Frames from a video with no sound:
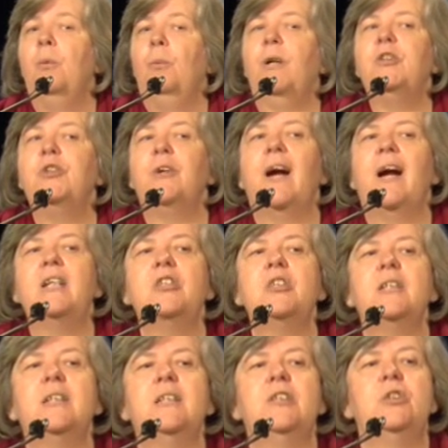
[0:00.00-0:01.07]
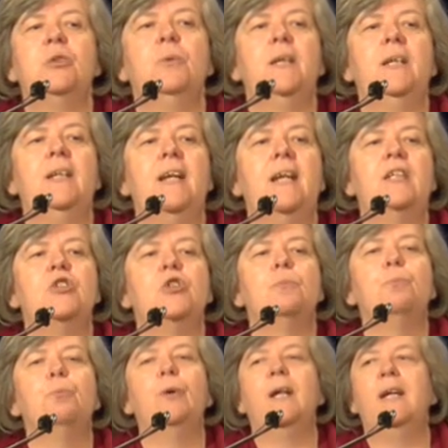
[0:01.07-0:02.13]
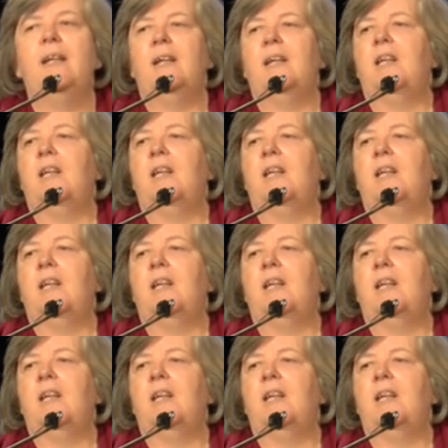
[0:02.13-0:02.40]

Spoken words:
what you're actually doing is you're bringing